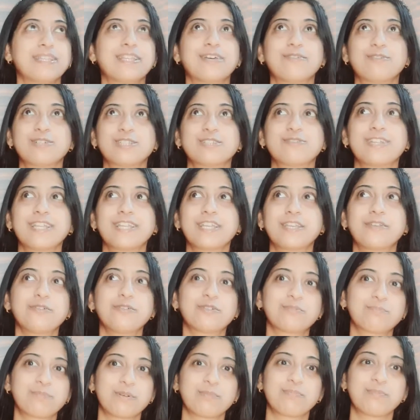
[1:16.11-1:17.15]
was a very
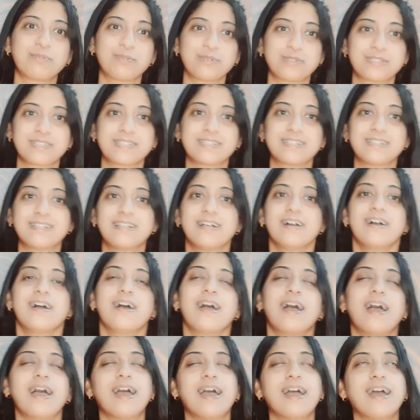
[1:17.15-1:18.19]
cute proposal,
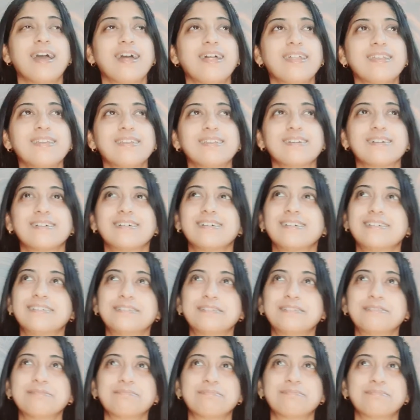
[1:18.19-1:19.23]
and
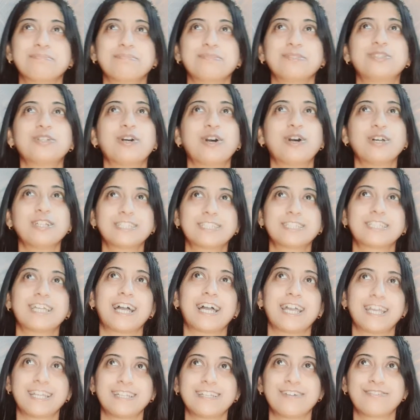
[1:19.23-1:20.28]
George
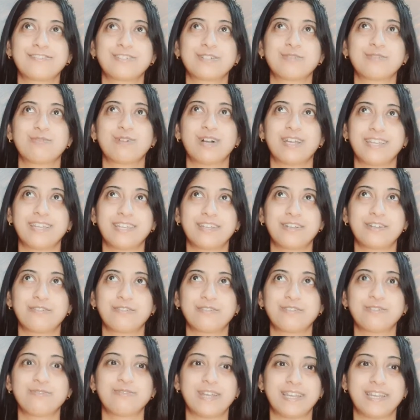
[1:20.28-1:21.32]
died after 1 year of
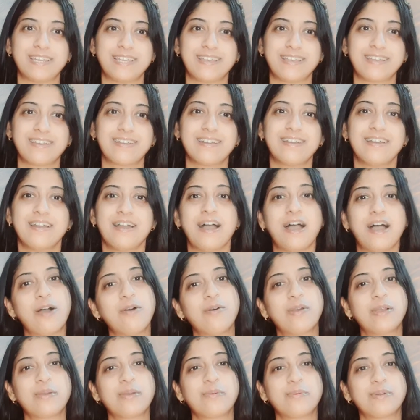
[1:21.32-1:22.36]
the wedding.
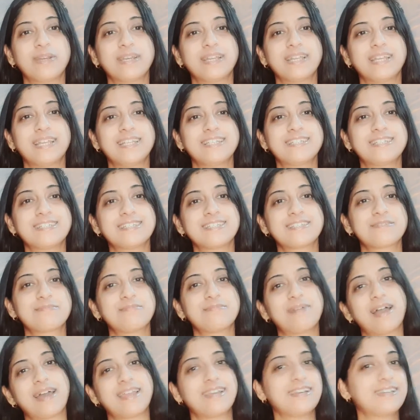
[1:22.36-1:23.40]
However, he just
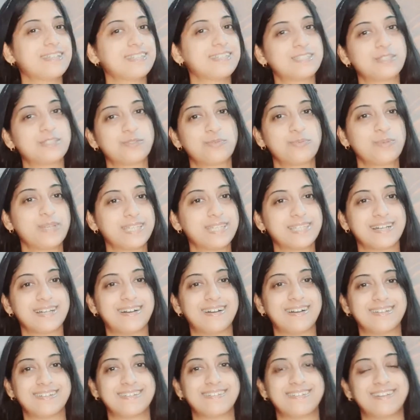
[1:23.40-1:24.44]
married his
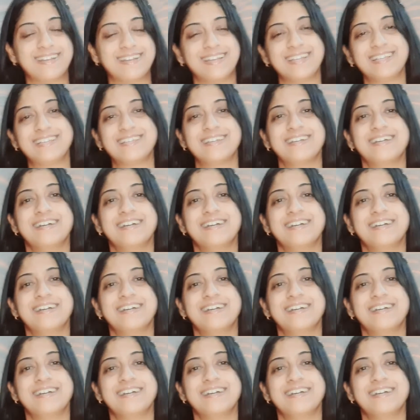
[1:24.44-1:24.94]
sweetheart, right?